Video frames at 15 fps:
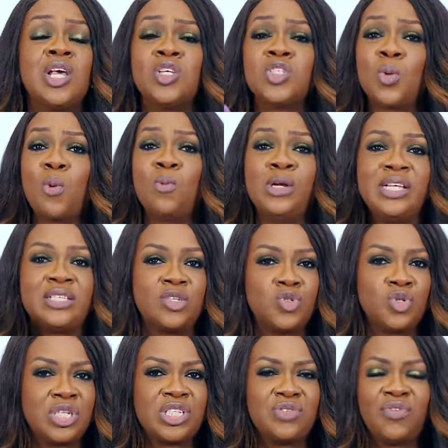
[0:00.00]
Someone will listen
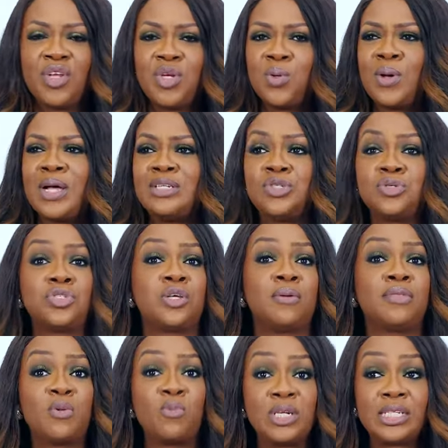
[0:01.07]
to this video and do
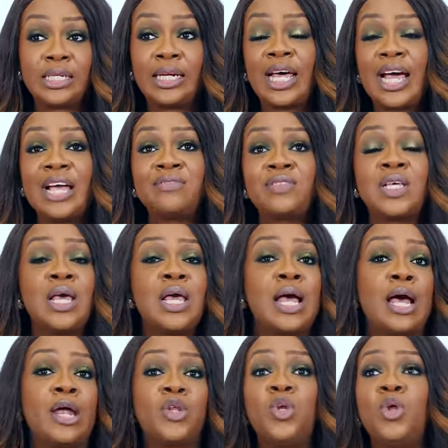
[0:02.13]
something with their lives.
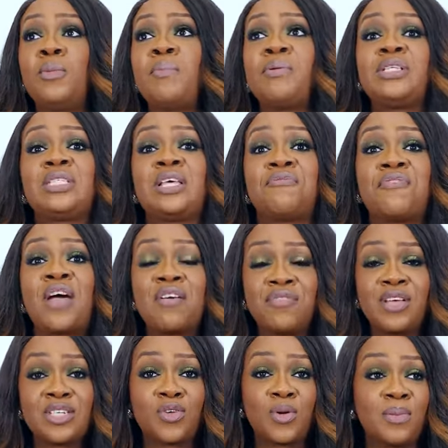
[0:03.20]
And, you know, maybe say five
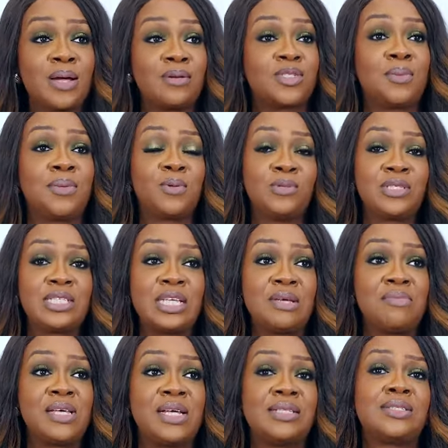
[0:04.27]
years from now, somebody will see
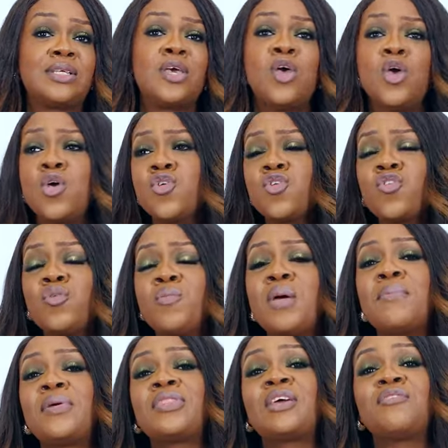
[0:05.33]
me and say, you
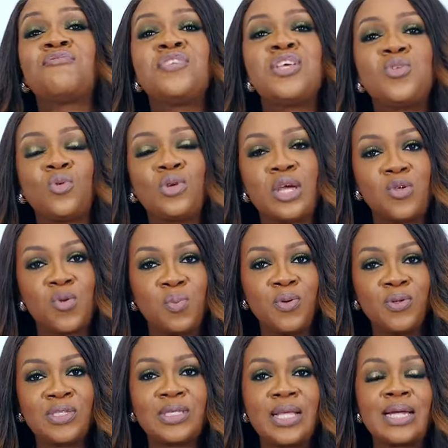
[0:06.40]
remember that video that you
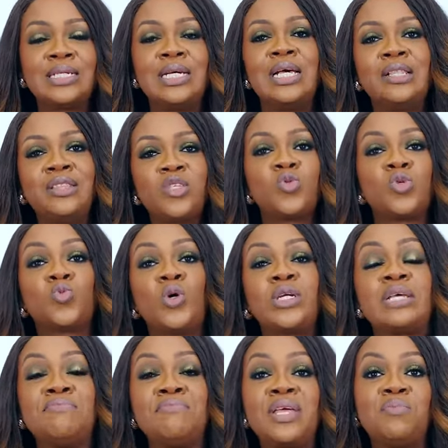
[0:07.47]
posted? This was what
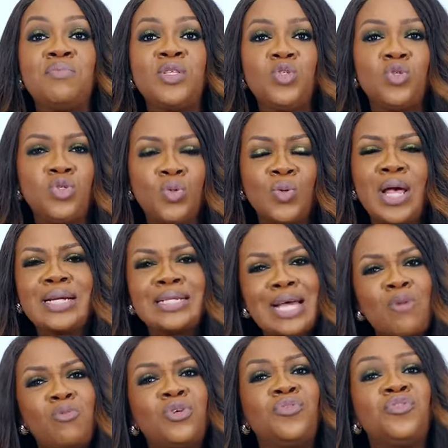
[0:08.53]
it made me to do. And
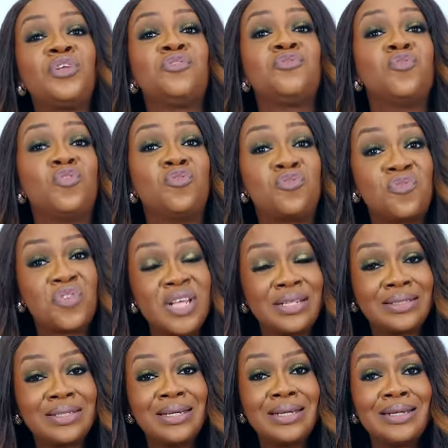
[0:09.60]
I would feel
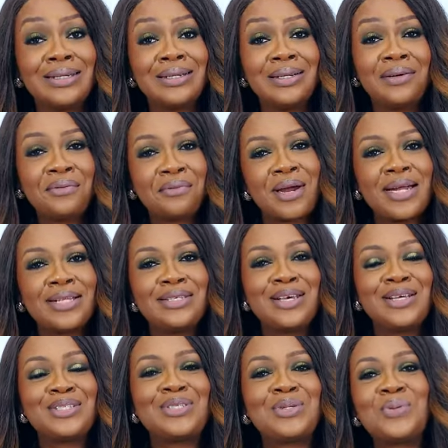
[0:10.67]
fulfilled right,
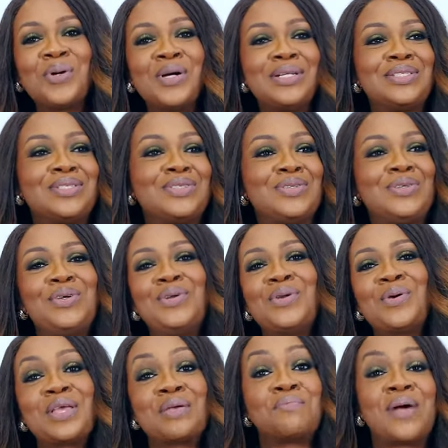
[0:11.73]
towards, you
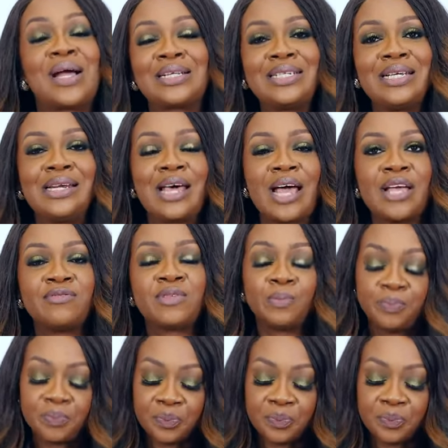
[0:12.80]
know, impacting lives.